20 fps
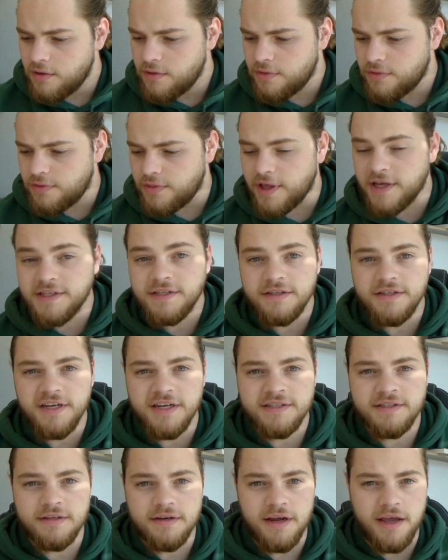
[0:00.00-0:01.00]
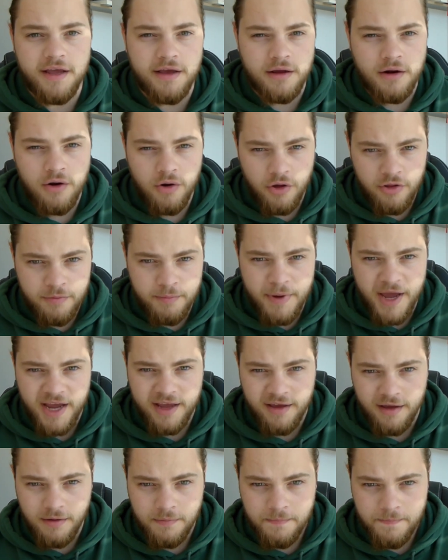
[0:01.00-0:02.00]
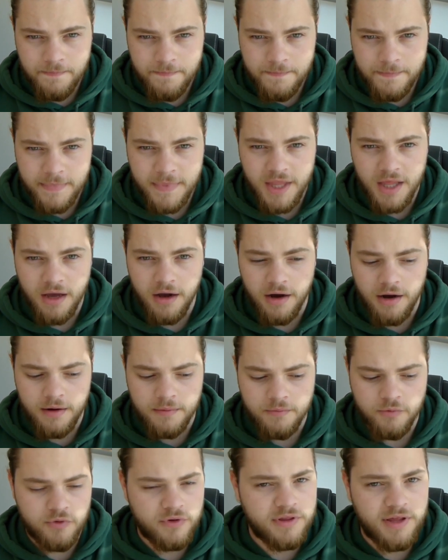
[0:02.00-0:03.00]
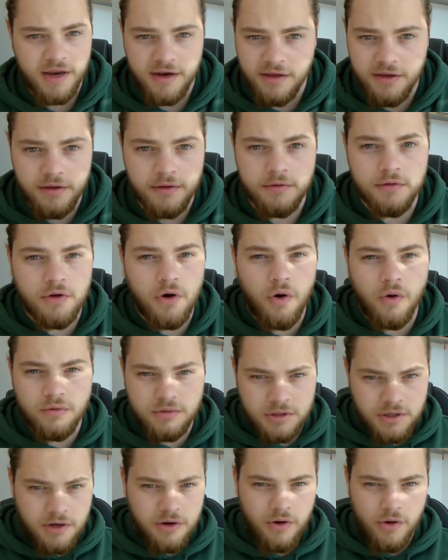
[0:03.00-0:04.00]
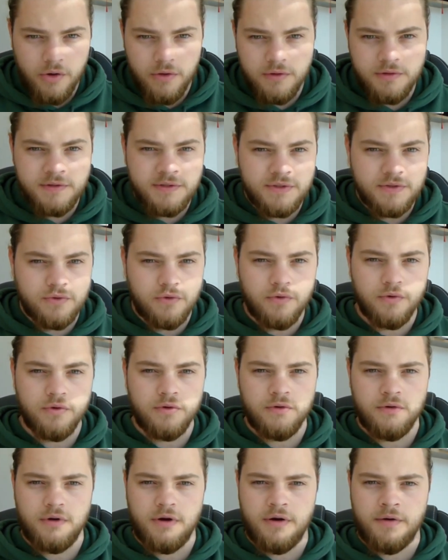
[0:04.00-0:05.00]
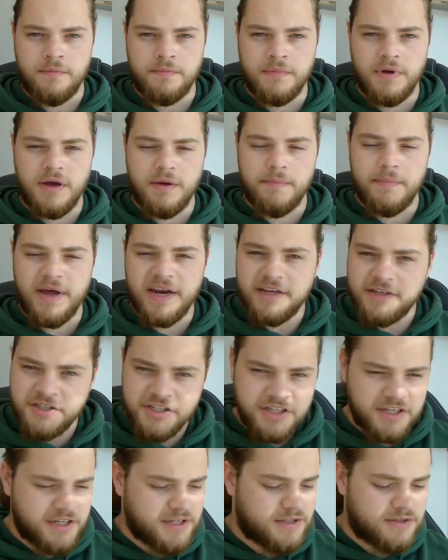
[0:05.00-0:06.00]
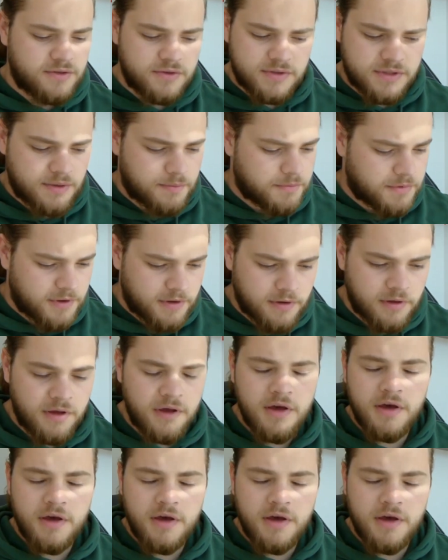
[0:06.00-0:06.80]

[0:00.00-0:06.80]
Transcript: They suggested a cloth backing with any old clothes or bedded sheets or something.